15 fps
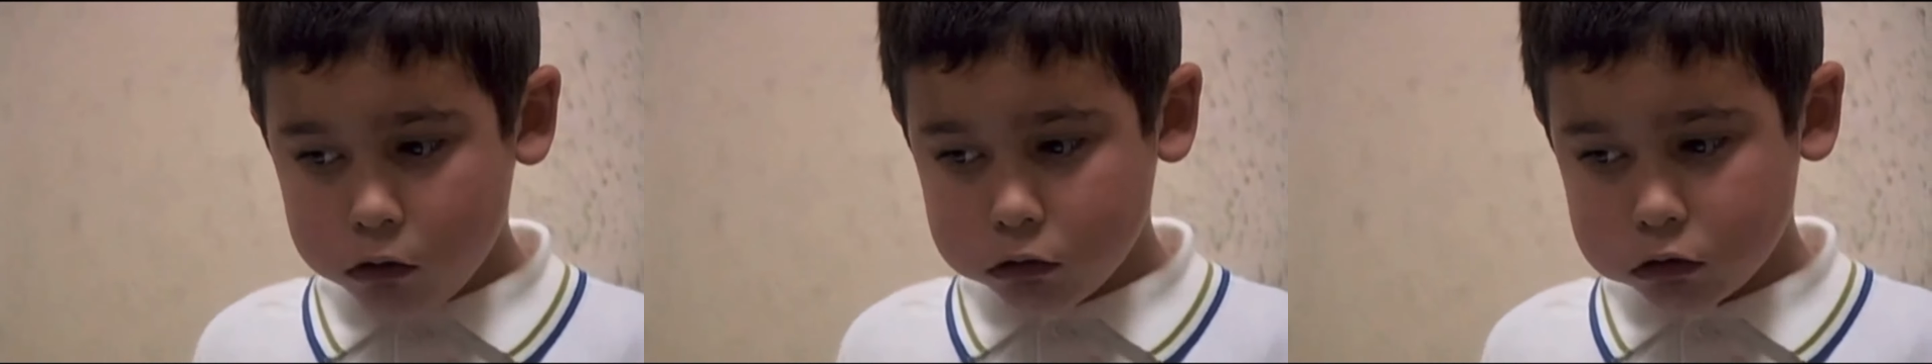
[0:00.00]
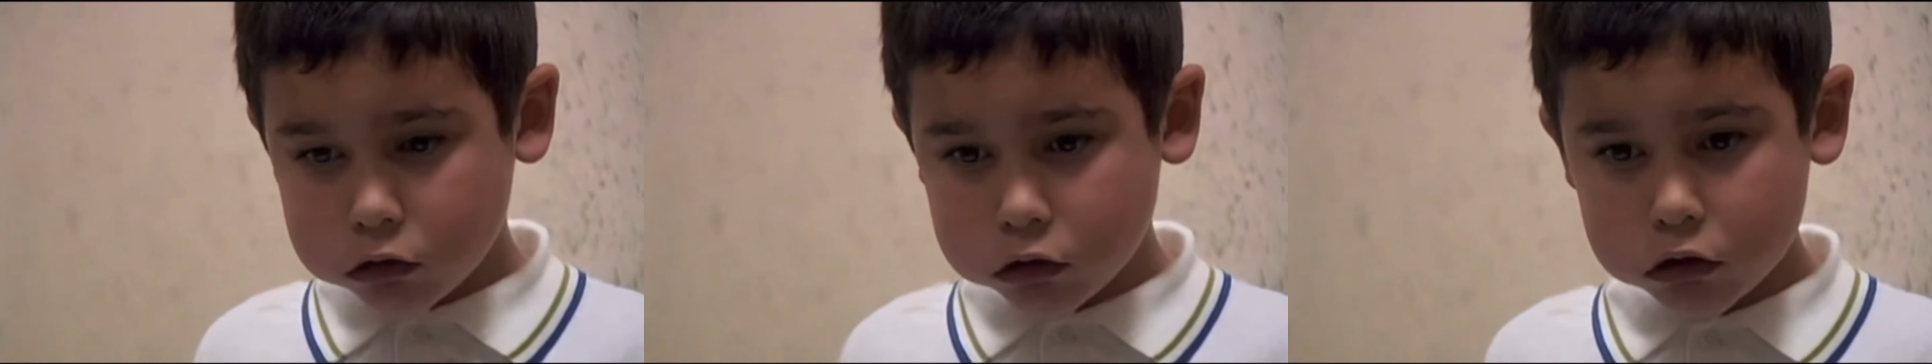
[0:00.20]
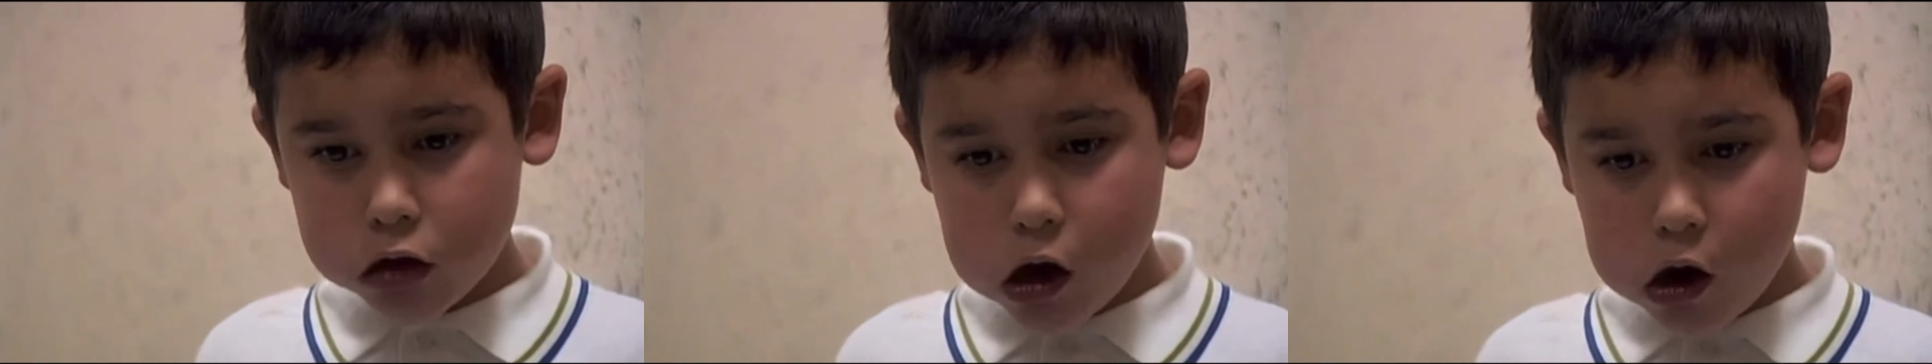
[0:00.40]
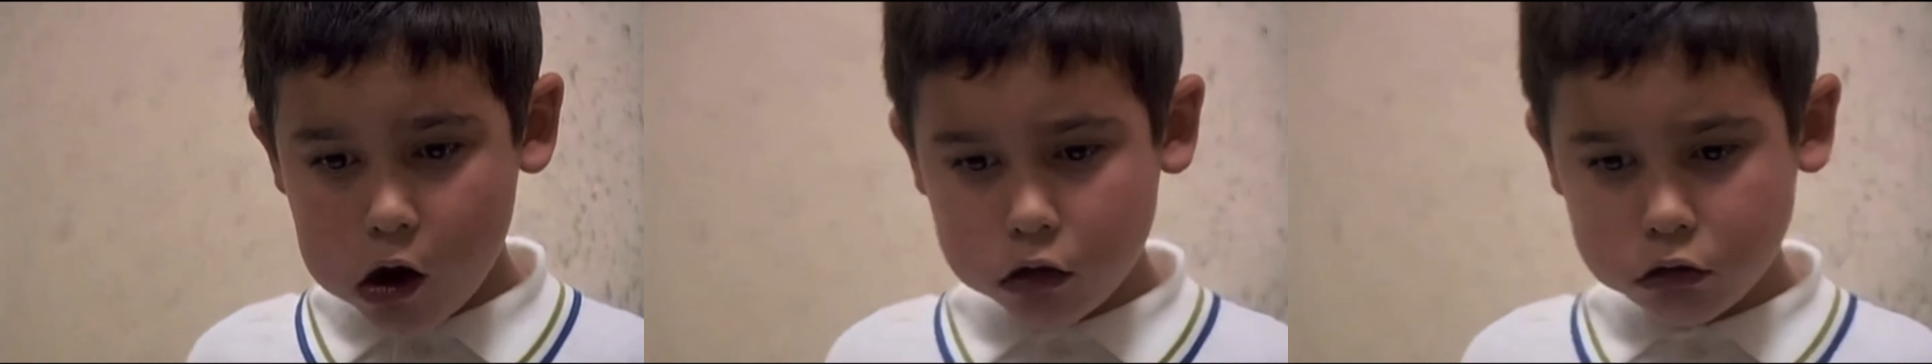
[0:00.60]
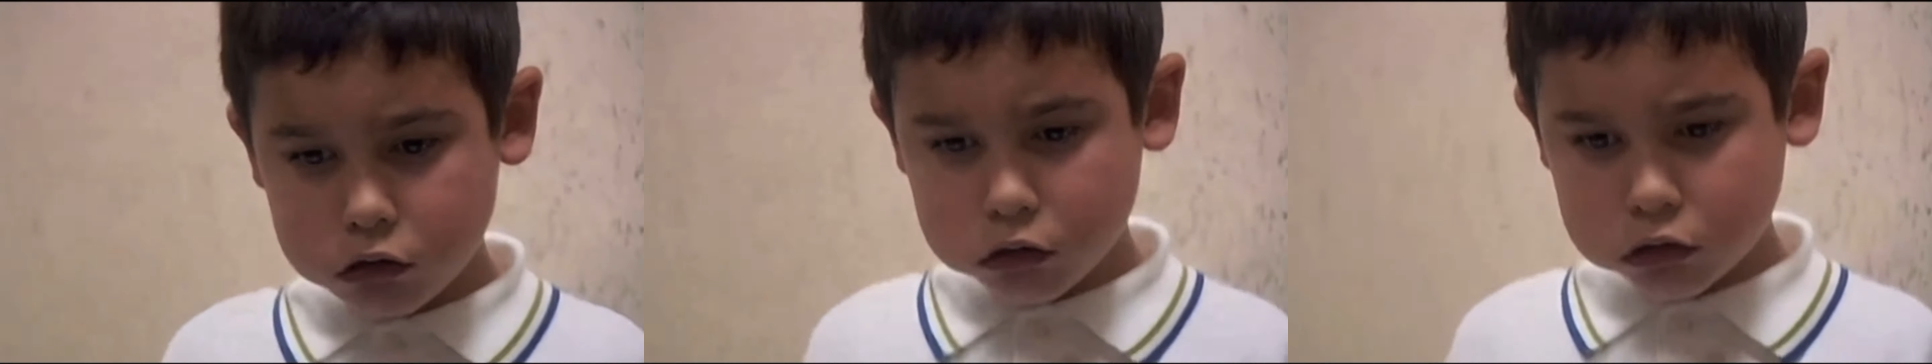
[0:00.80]
you trust
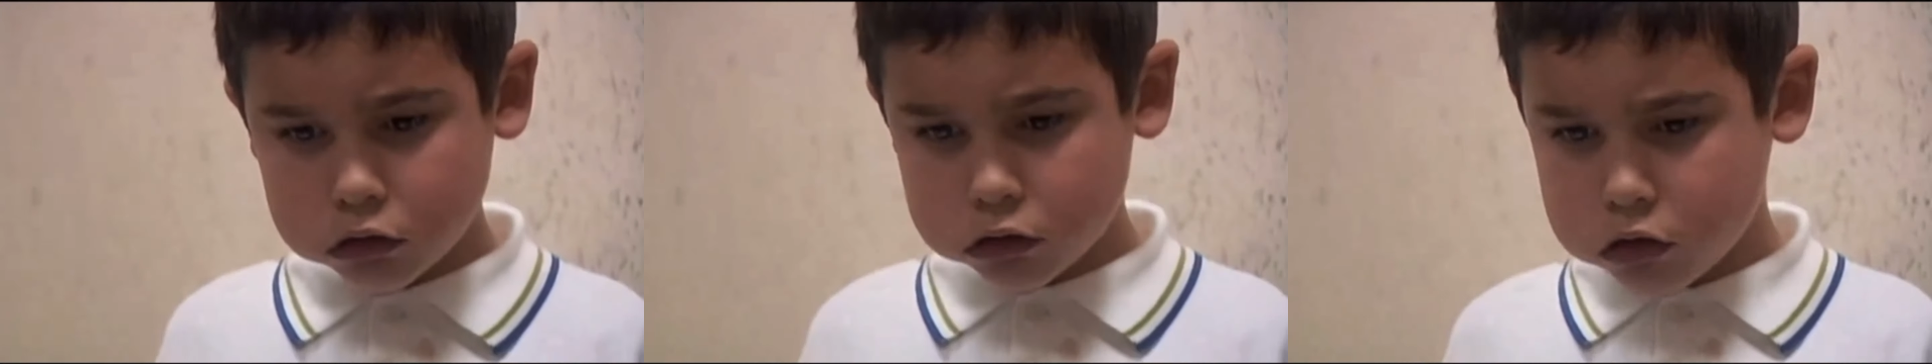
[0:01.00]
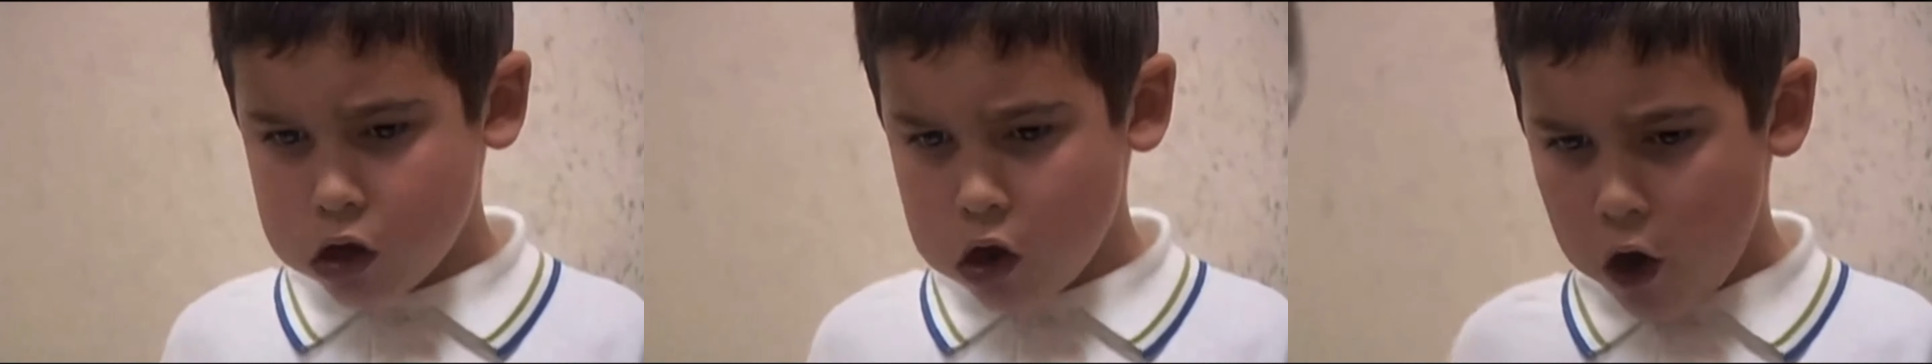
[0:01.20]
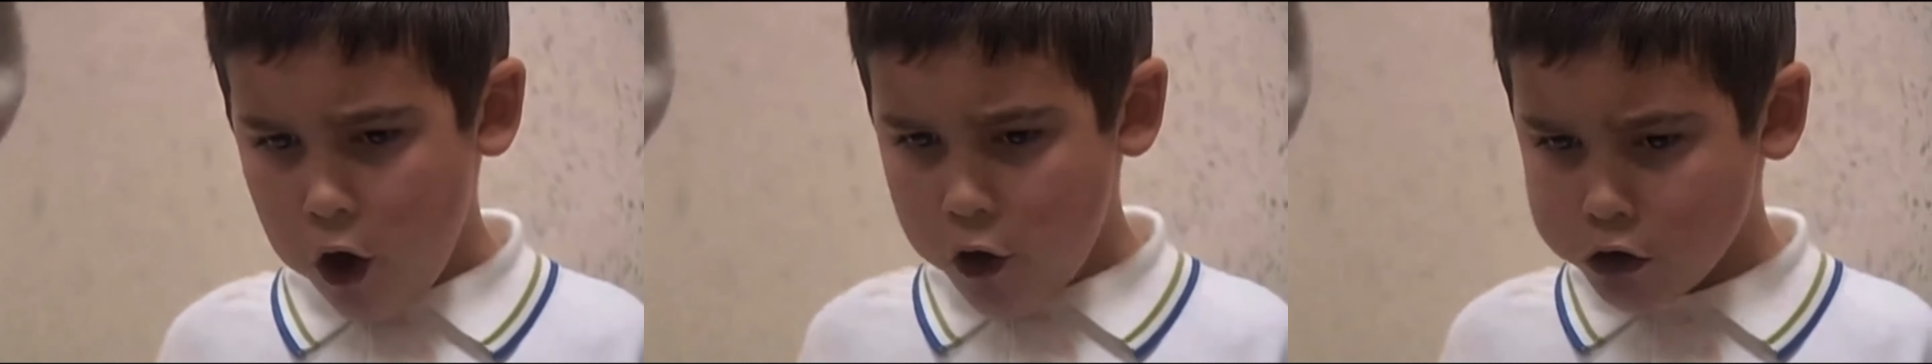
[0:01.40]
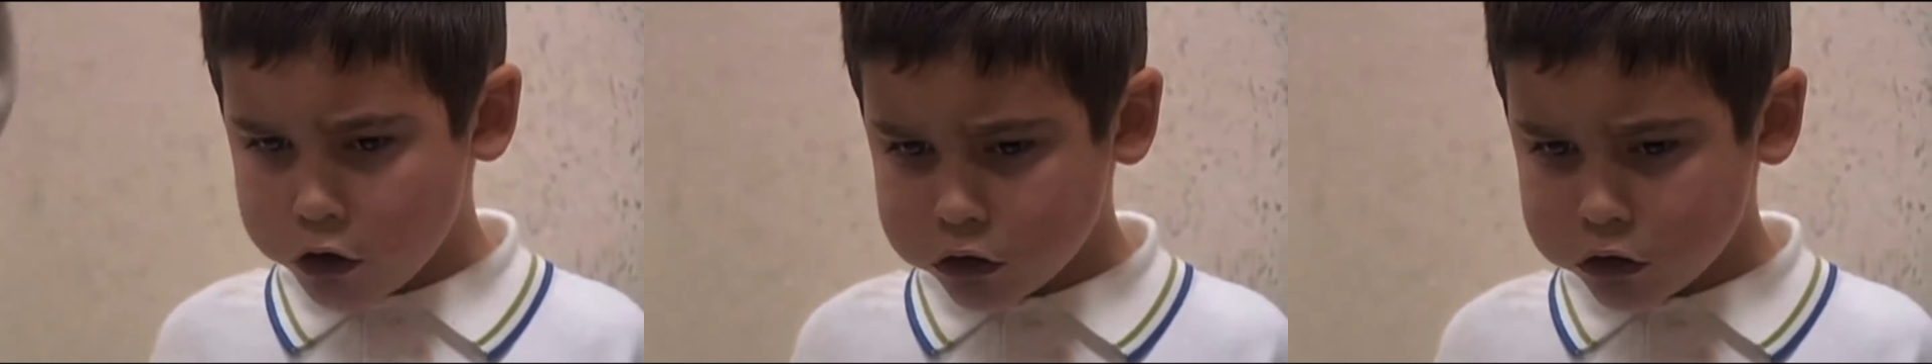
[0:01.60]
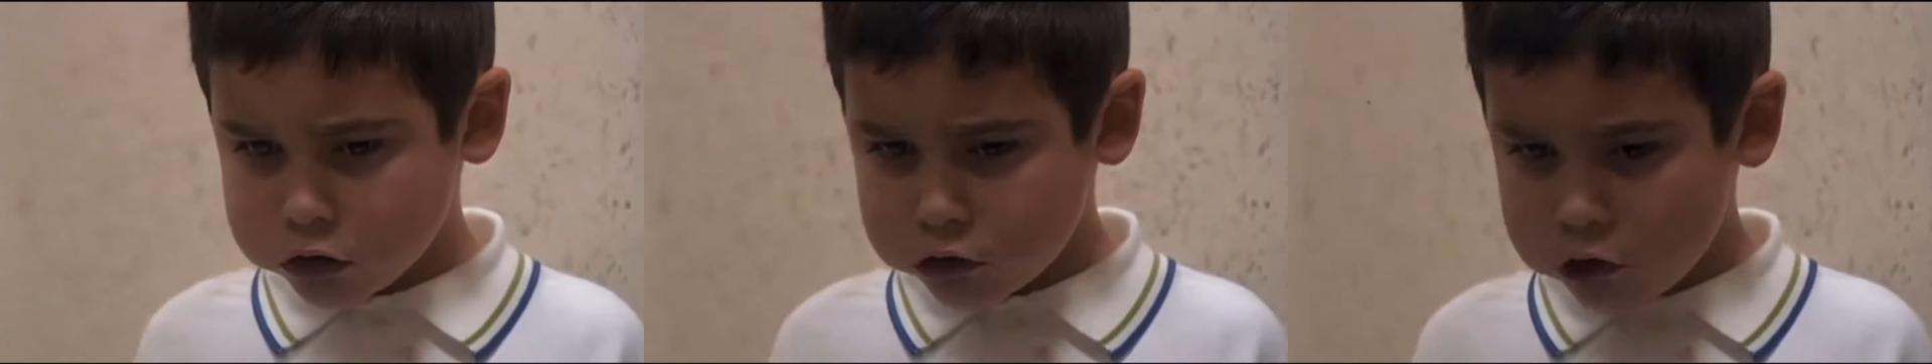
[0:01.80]
his judgment. If I
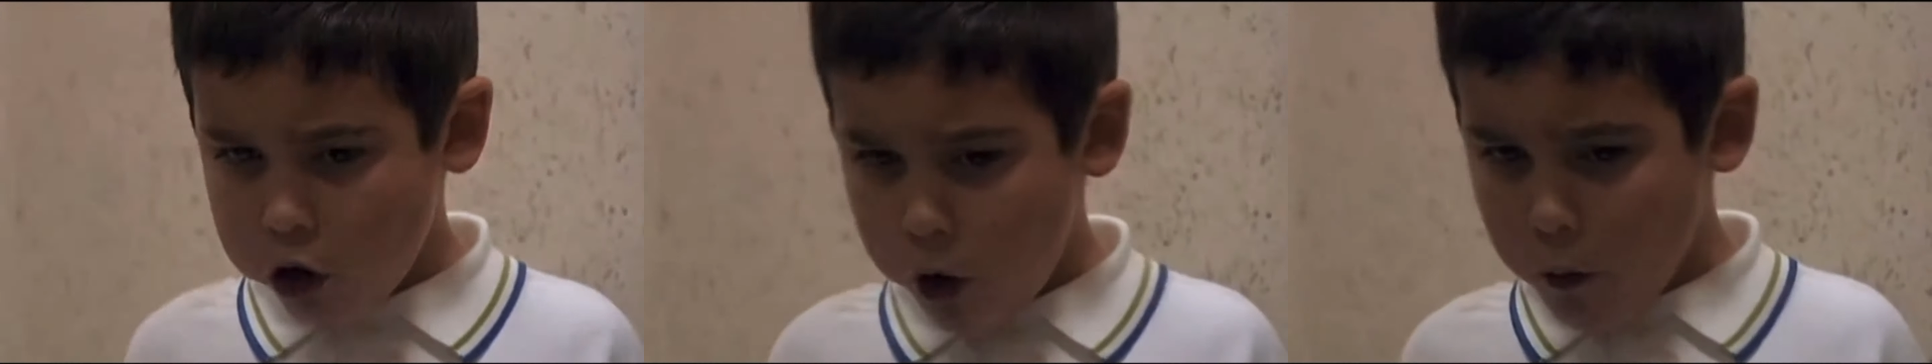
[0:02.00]
saw him now, I'd